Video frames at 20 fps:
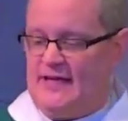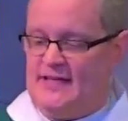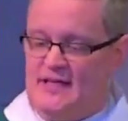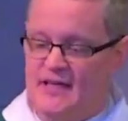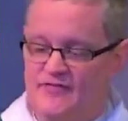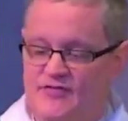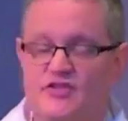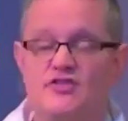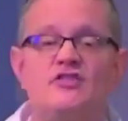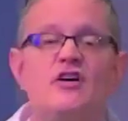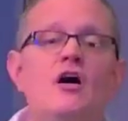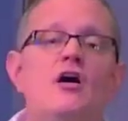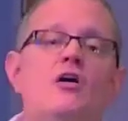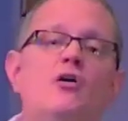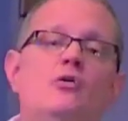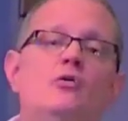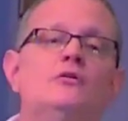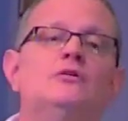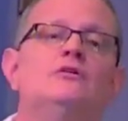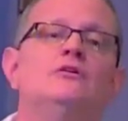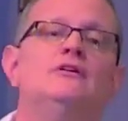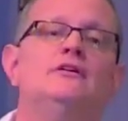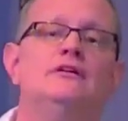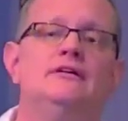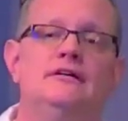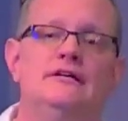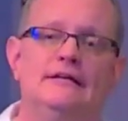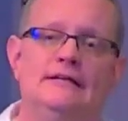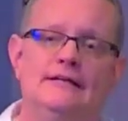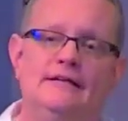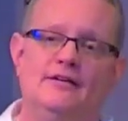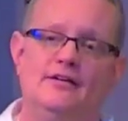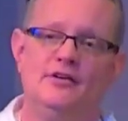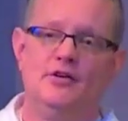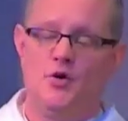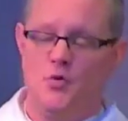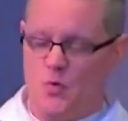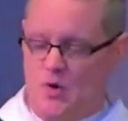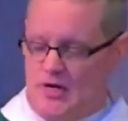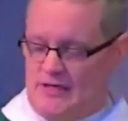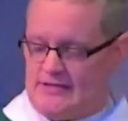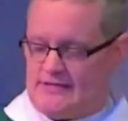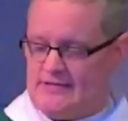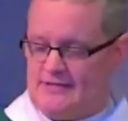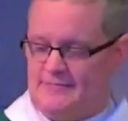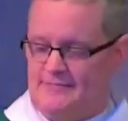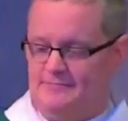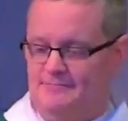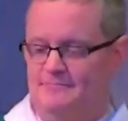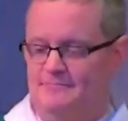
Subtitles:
And if so, you know what?